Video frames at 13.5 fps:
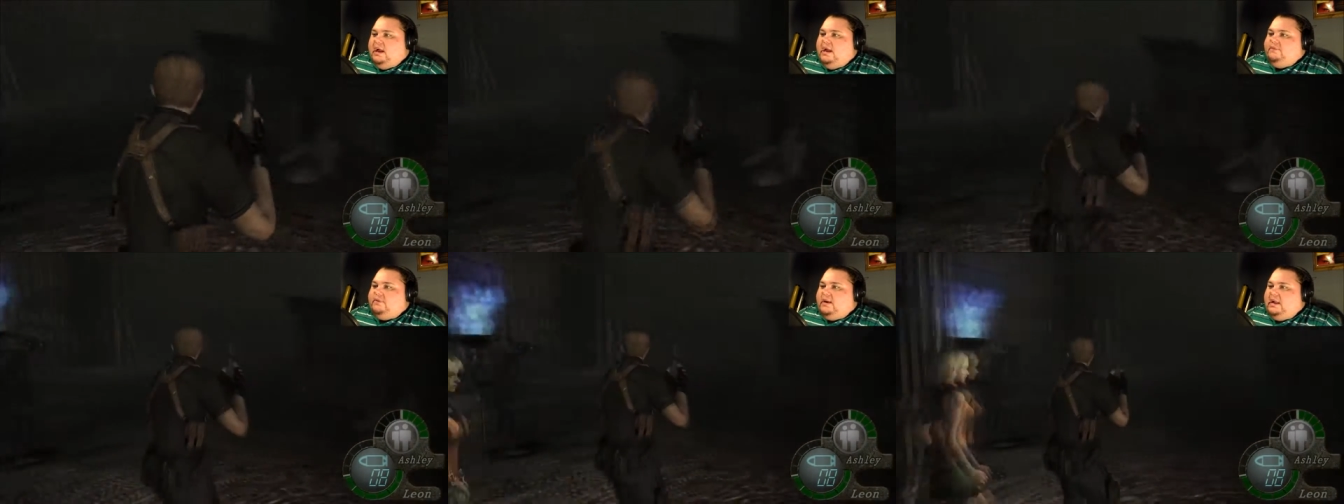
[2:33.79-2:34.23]

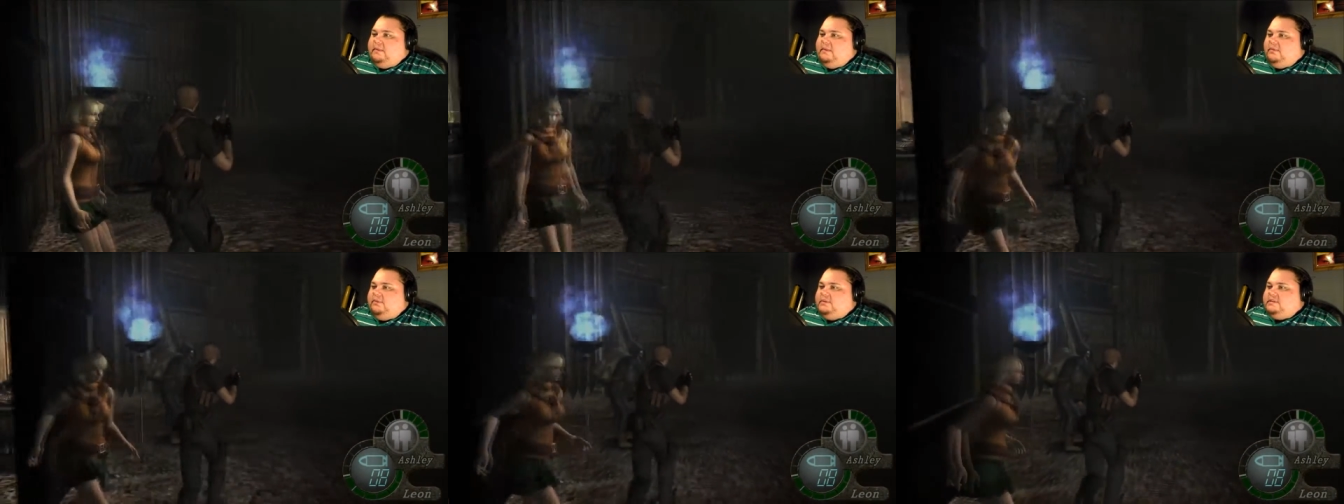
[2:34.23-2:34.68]
I forgot
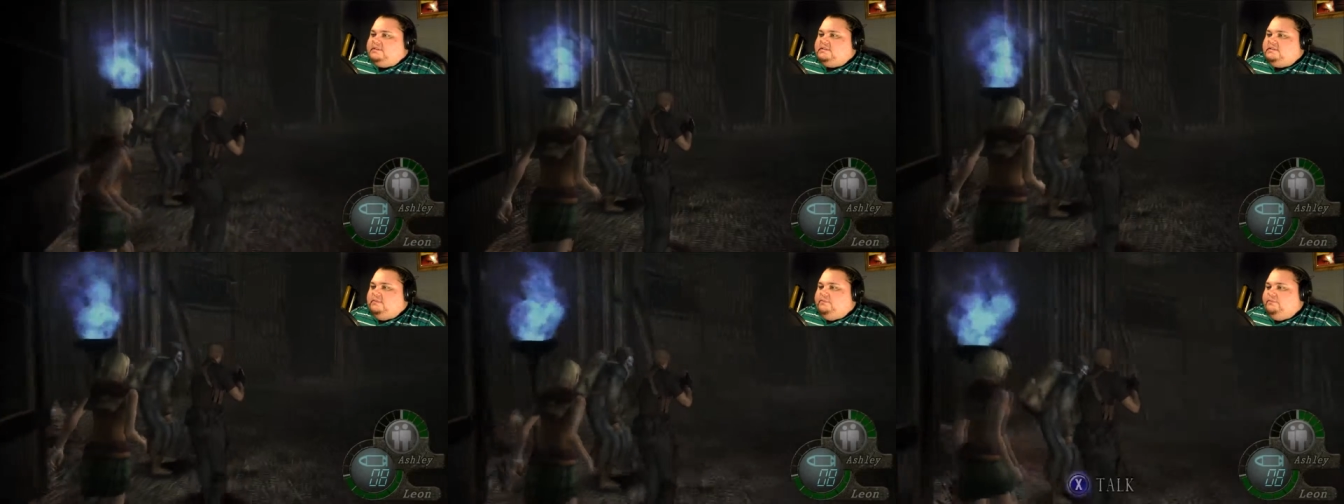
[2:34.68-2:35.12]
about
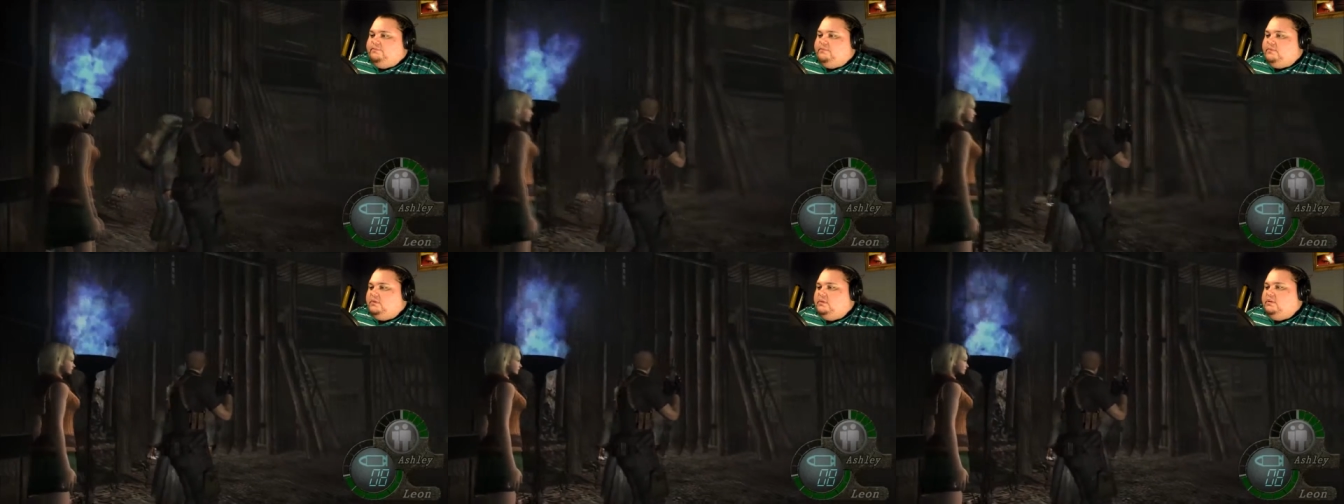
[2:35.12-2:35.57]
this.
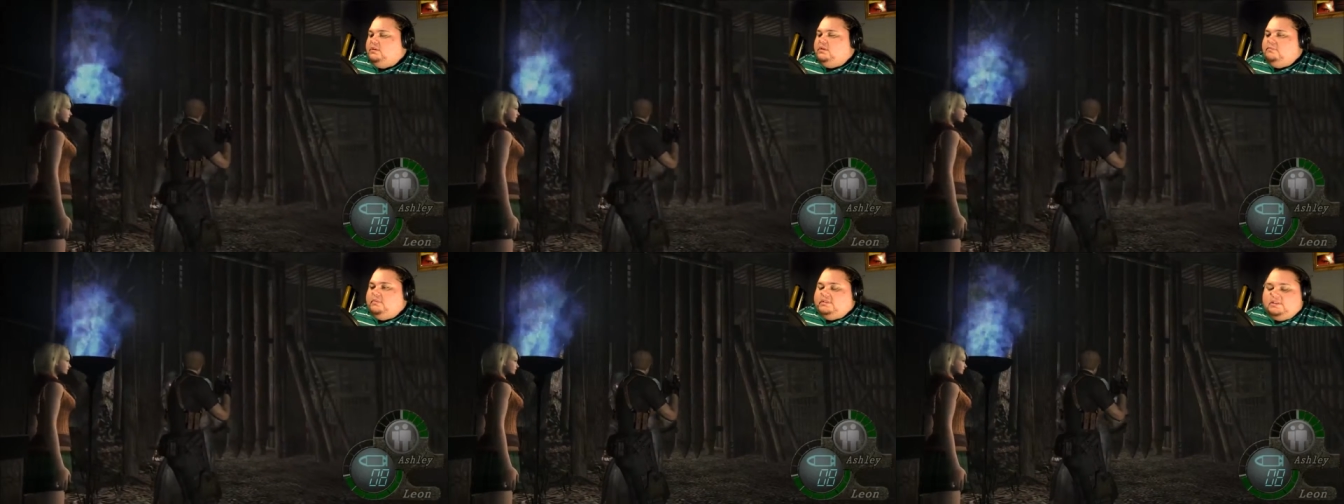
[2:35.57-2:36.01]

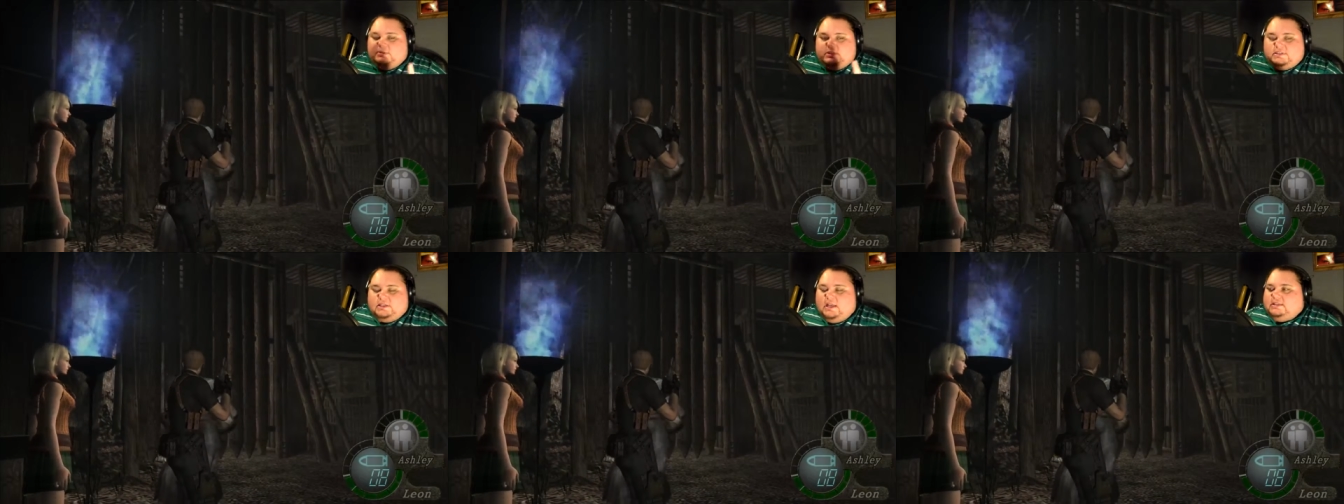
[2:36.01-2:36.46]
Welcome. Let me see what
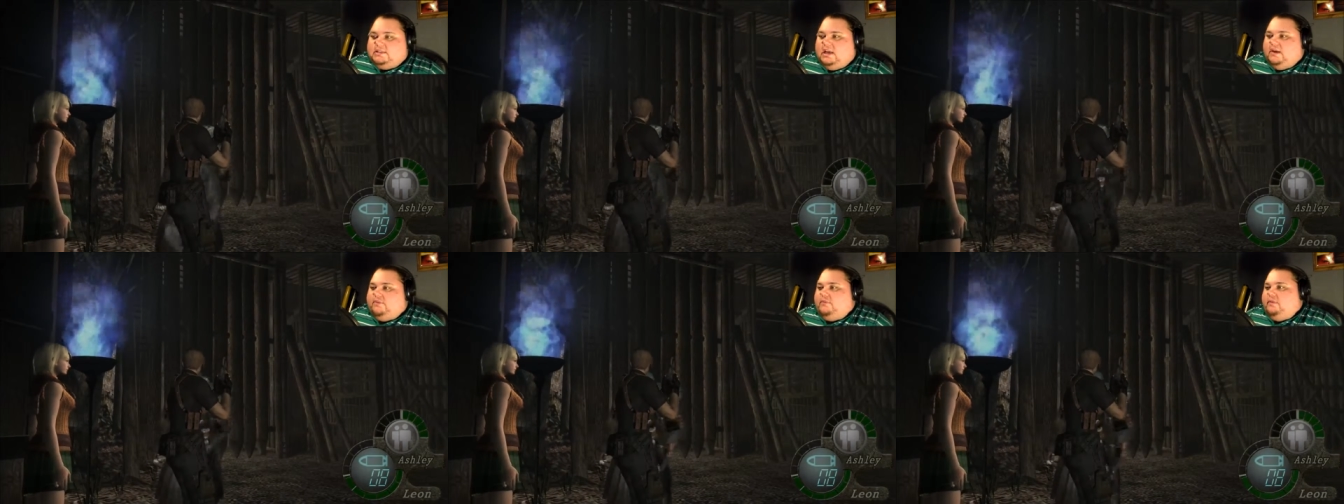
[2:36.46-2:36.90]
this guy's
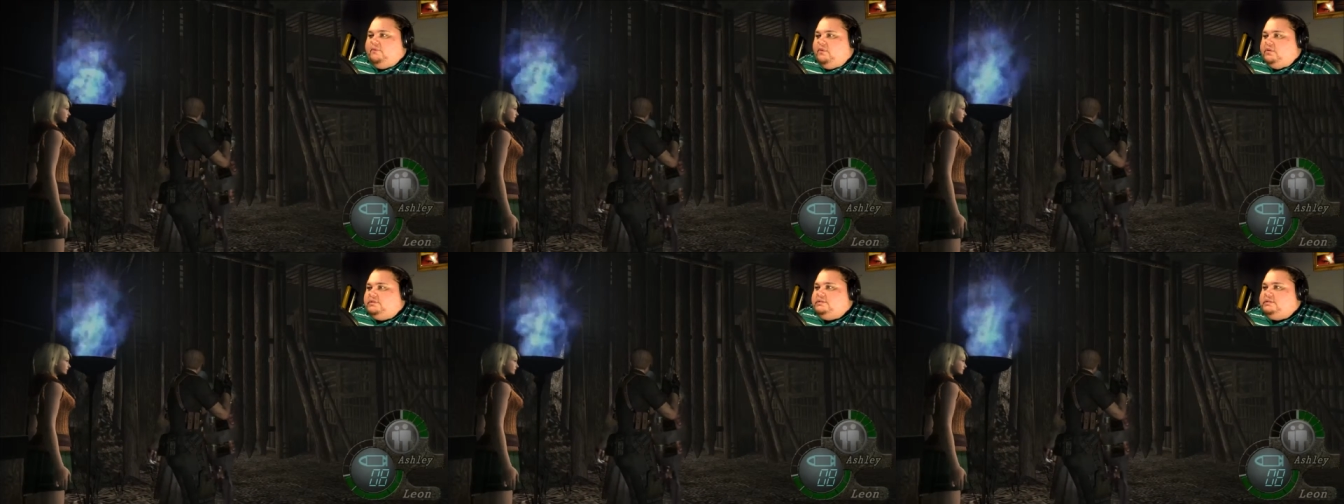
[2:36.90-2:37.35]
got for me
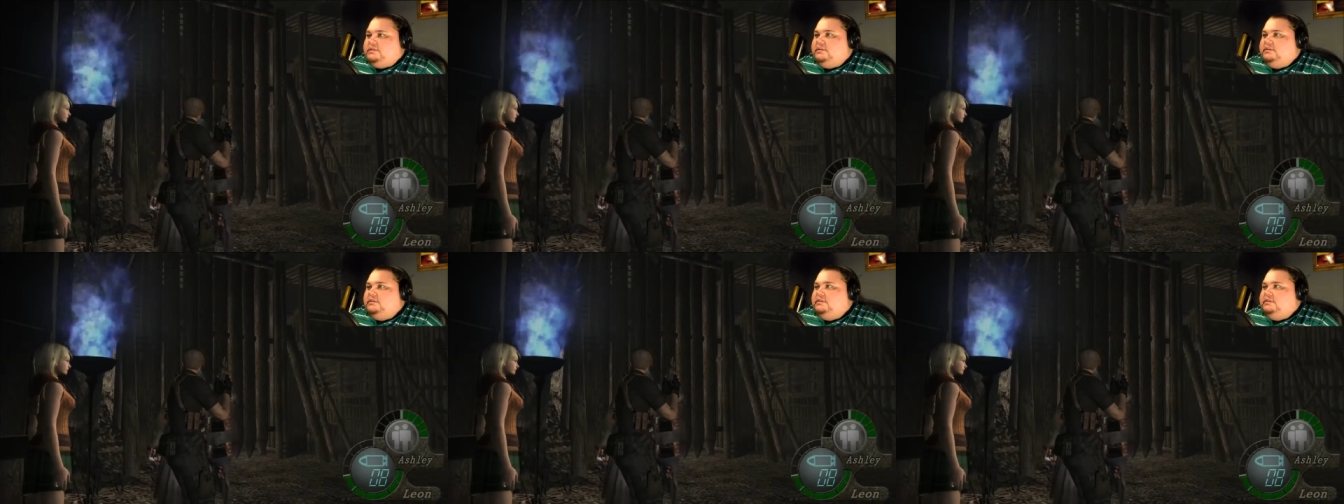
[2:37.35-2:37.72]
first.